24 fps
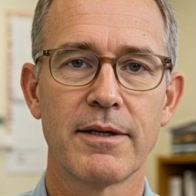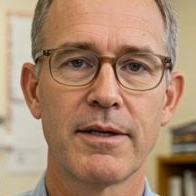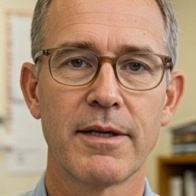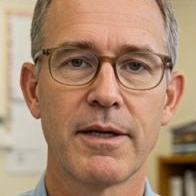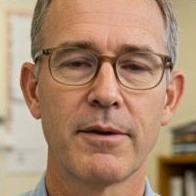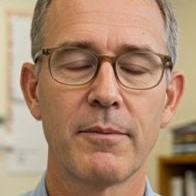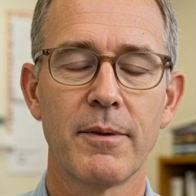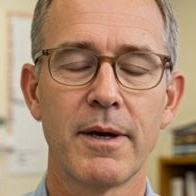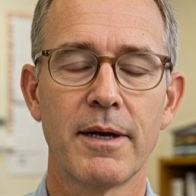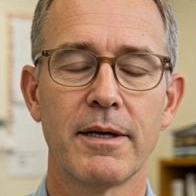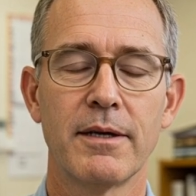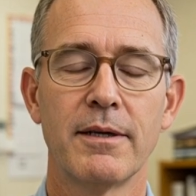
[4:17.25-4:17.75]

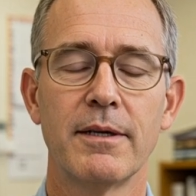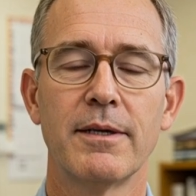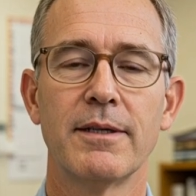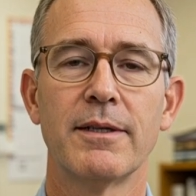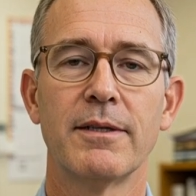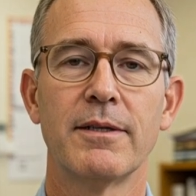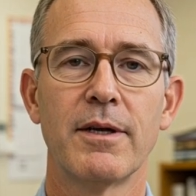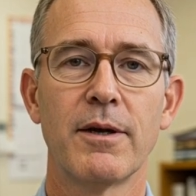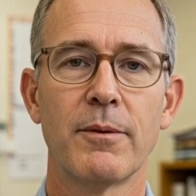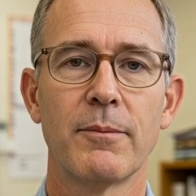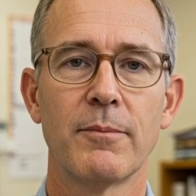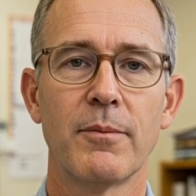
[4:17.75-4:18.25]

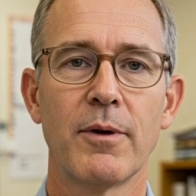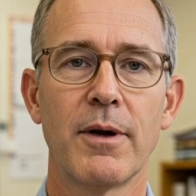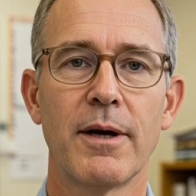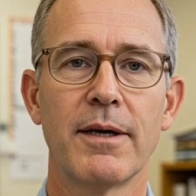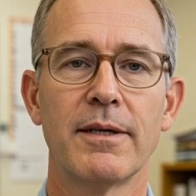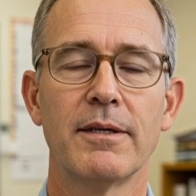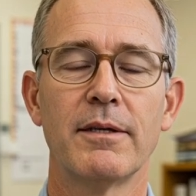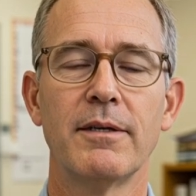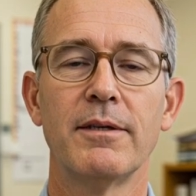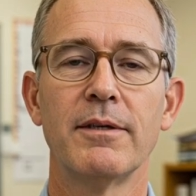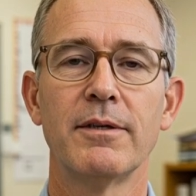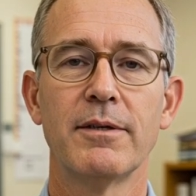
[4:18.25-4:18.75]
commodities are
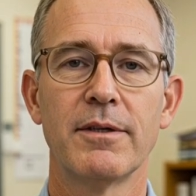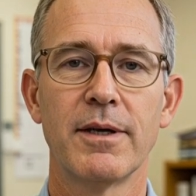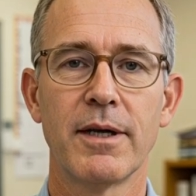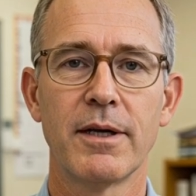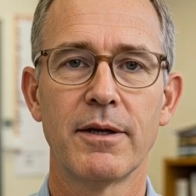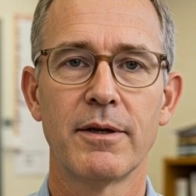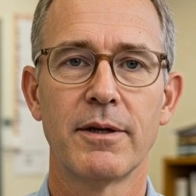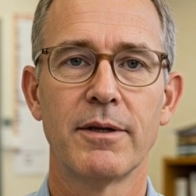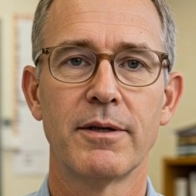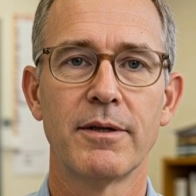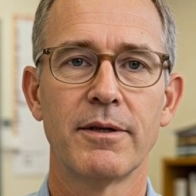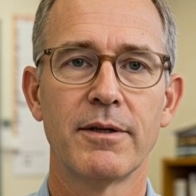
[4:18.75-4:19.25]
priced in
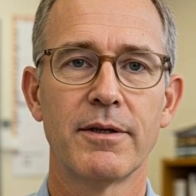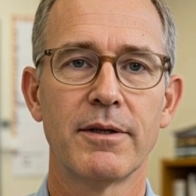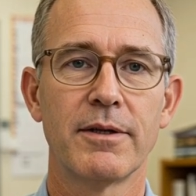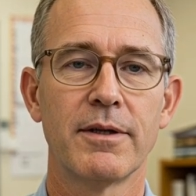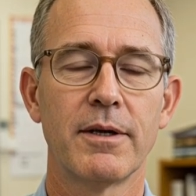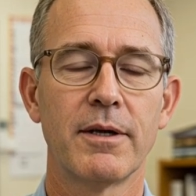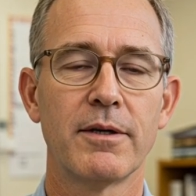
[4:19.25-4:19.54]
dollars,